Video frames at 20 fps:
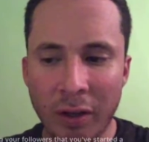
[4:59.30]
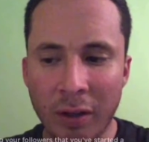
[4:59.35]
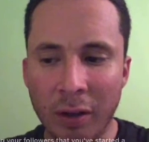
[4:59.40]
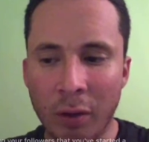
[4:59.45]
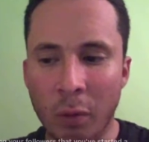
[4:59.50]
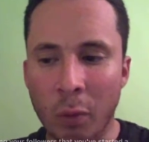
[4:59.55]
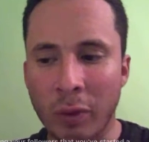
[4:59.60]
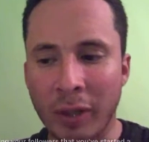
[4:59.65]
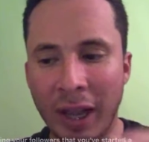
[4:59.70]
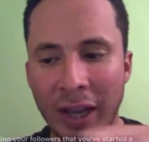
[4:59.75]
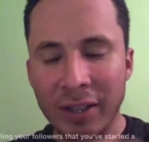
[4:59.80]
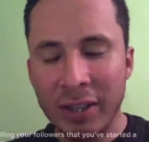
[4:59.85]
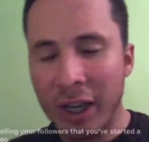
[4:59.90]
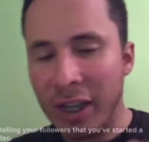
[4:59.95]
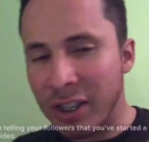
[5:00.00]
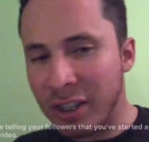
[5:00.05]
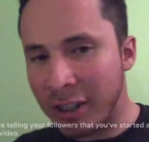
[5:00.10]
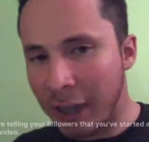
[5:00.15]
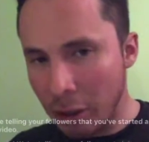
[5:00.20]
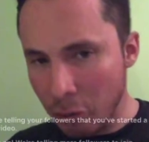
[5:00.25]
when I say
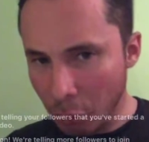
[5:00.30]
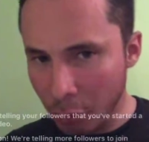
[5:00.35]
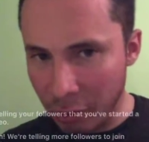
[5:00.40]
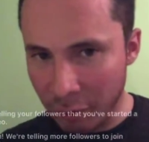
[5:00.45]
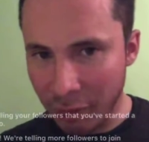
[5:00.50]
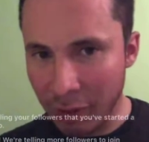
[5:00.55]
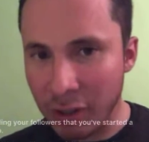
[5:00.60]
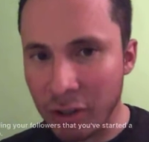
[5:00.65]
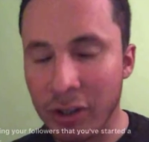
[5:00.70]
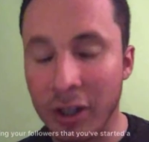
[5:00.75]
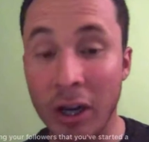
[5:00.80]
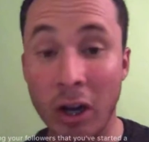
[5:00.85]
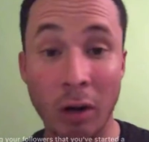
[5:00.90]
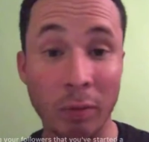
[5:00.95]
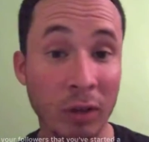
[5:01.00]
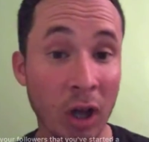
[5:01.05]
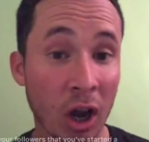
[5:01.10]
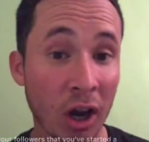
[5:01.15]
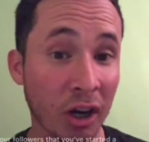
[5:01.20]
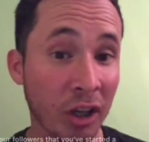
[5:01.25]
scheduled events here, I'm
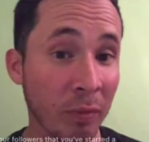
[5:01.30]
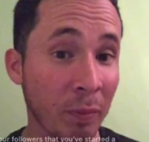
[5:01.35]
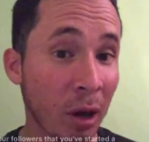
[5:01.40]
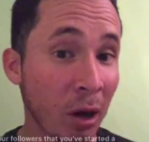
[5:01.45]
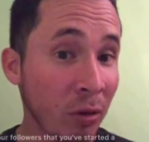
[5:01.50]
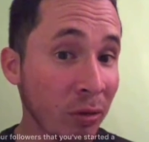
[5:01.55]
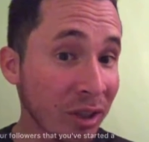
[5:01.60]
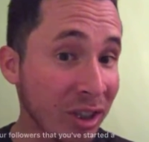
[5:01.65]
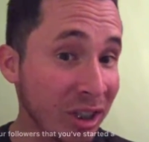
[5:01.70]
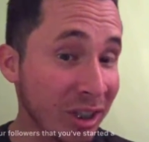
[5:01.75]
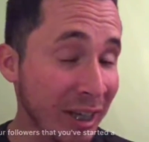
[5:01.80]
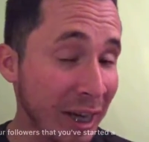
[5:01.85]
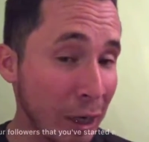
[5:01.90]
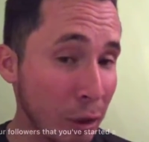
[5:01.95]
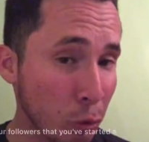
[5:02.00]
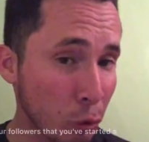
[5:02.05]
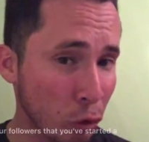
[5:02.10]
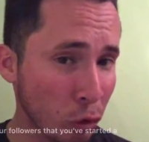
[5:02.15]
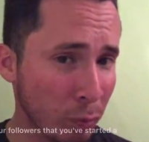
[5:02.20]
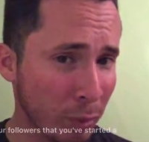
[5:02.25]
talking about
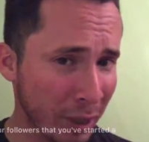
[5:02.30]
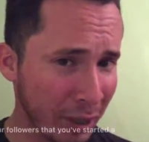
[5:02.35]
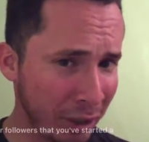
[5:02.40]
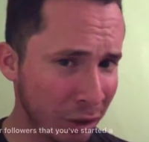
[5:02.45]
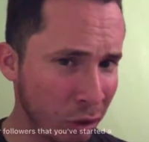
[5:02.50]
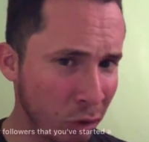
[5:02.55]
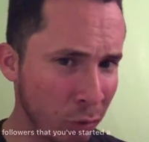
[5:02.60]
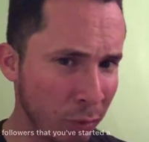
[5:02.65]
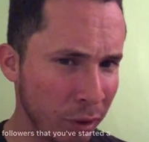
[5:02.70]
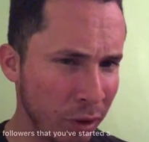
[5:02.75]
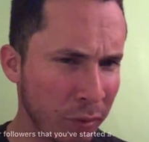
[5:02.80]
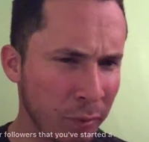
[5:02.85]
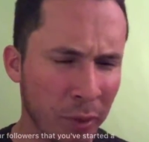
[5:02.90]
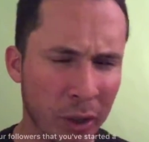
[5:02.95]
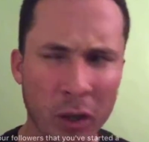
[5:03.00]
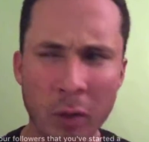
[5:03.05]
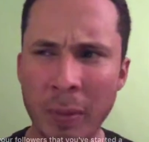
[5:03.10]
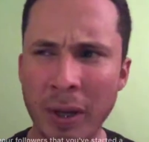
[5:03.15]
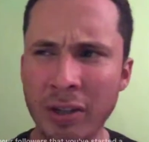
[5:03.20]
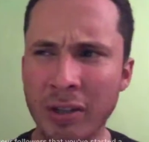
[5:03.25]
scheduled by humans. But
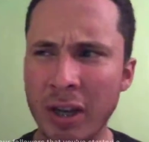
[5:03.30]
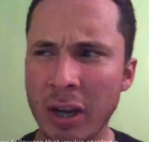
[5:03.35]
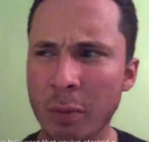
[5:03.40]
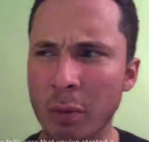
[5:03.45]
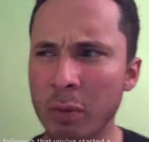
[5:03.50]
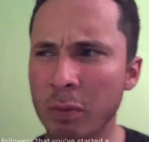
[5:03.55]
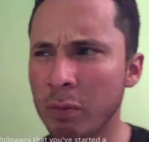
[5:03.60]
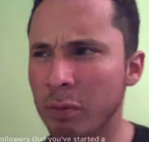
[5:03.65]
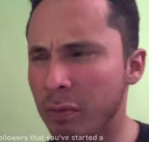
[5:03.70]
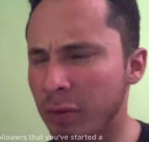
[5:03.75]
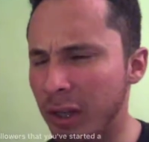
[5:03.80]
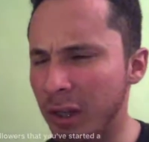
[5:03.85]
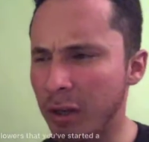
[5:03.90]
you may say, well, think